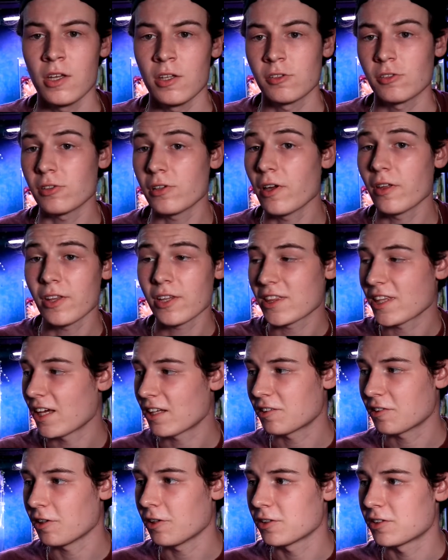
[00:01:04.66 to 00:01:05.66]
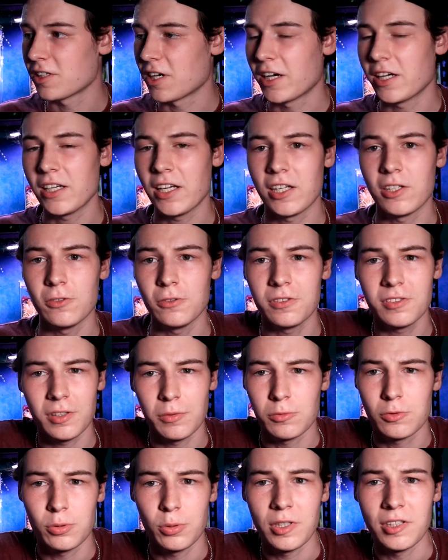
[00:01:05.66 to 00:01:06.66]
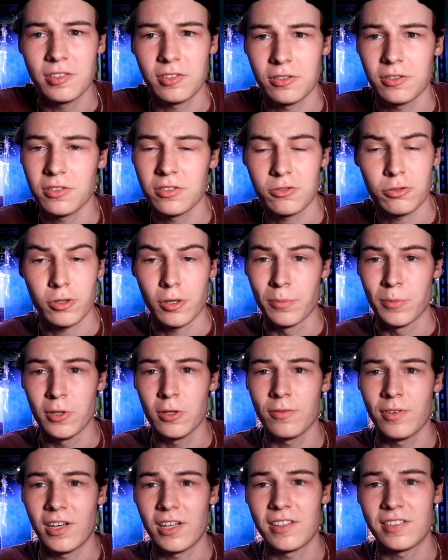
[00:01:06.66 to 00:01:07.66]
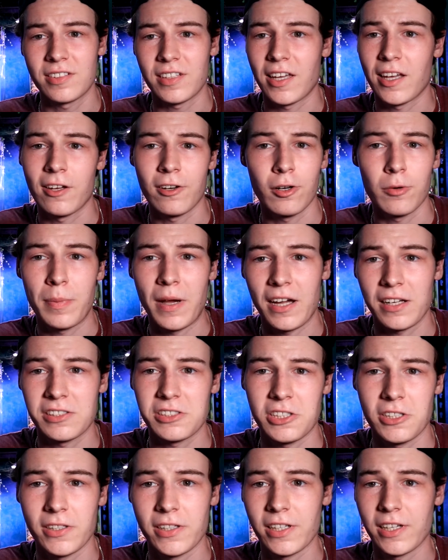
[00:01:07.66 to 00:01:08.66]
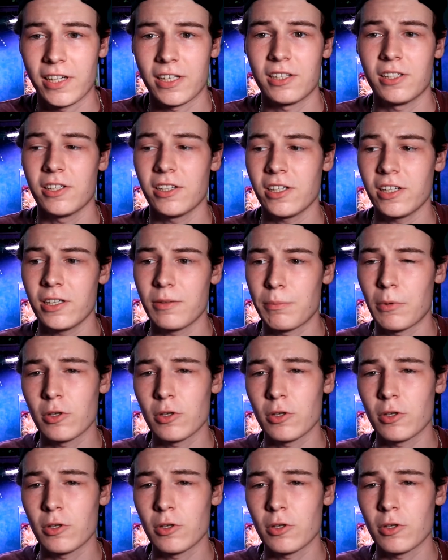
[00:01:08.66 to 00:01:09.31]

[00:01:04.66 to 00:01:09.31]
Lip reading: So now that that's all done, I used some tweezers to remove any cyanobacteria I could.